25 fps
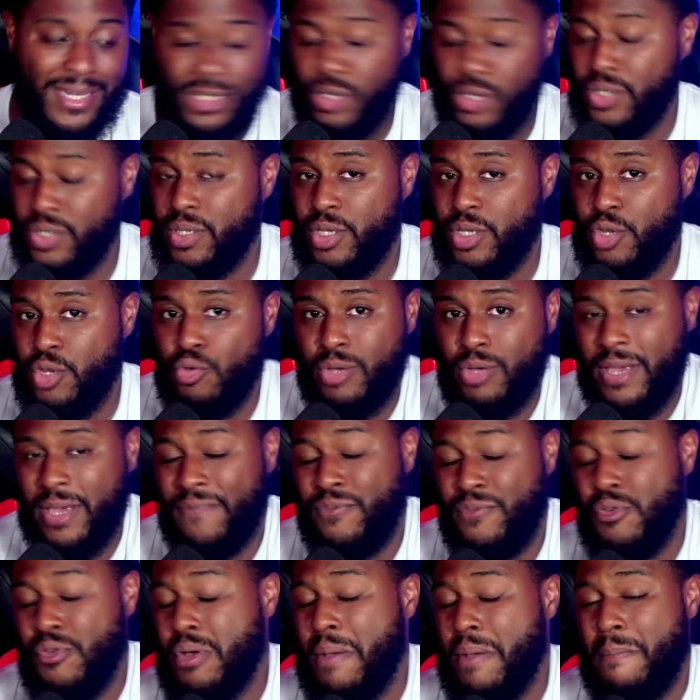
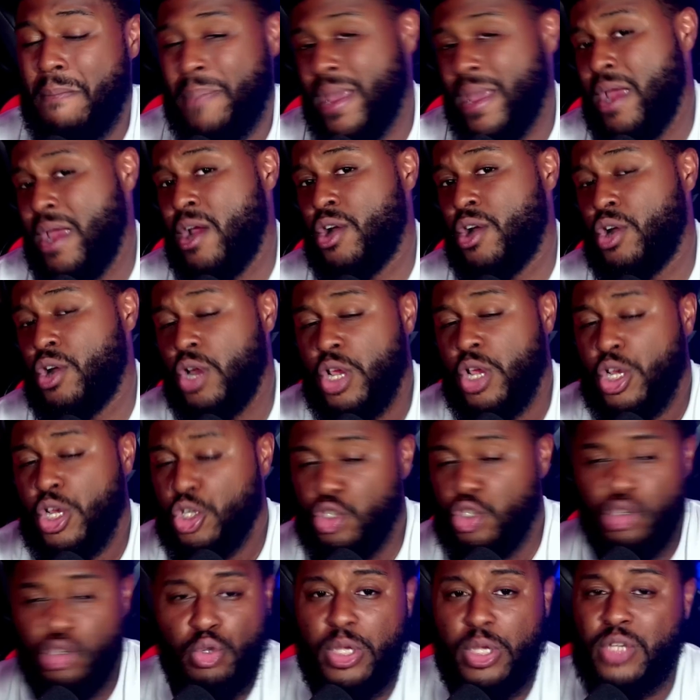If you compare
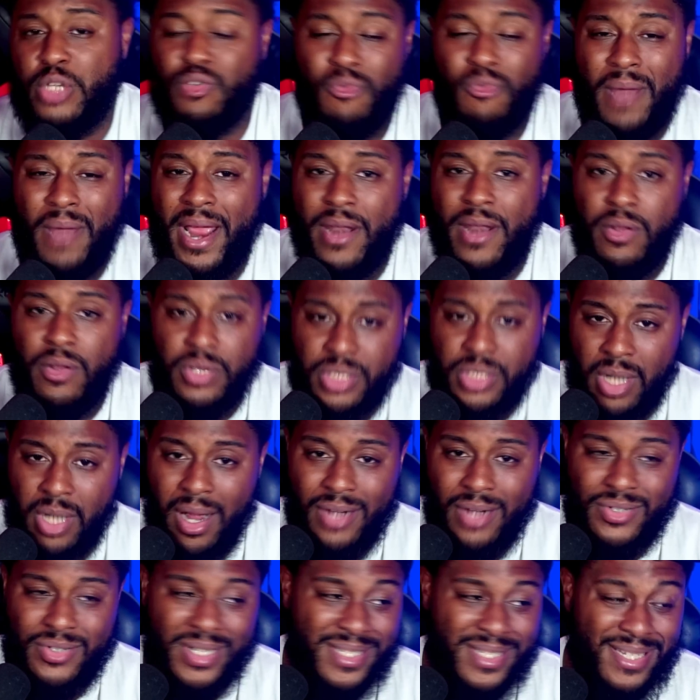Julius Randle's
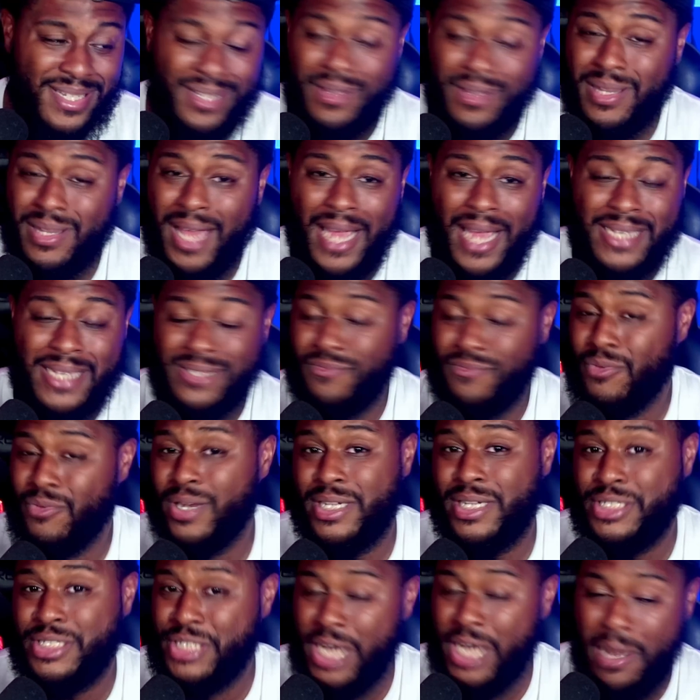contract to the likes of what a
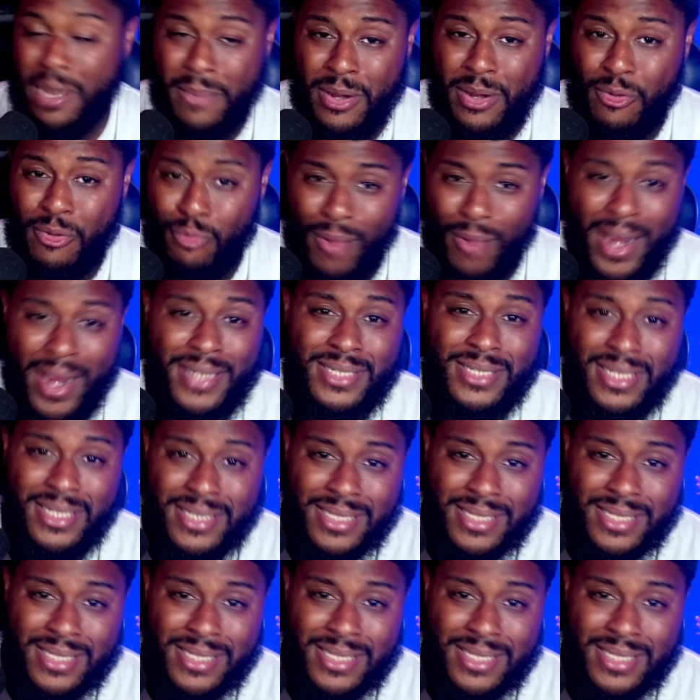Jeremy Grant just